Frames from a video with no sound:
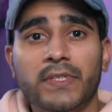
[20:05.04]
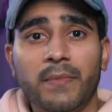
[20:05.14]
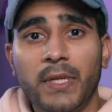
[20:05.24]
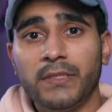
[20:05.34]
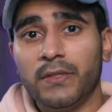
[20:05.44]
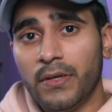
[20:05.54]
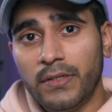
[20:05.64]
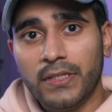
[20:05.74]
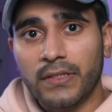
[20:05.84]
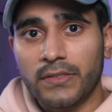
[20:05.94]
as I mentioned
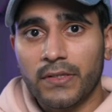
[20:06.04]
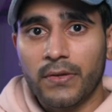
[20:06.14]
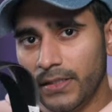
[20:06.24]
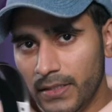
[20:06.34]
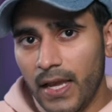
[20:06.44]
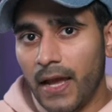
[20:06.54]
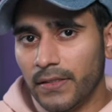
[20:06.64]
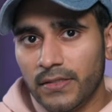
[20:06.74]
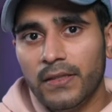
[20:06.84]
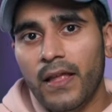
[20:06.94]
earlier. So yeah,
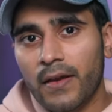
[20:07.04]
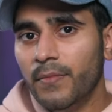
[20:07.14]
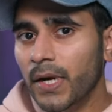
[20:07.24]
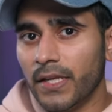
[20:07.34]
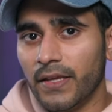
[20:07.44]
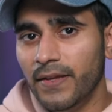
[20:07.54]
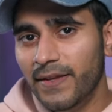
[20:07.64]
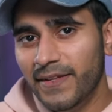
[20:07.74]
it's a lot of money.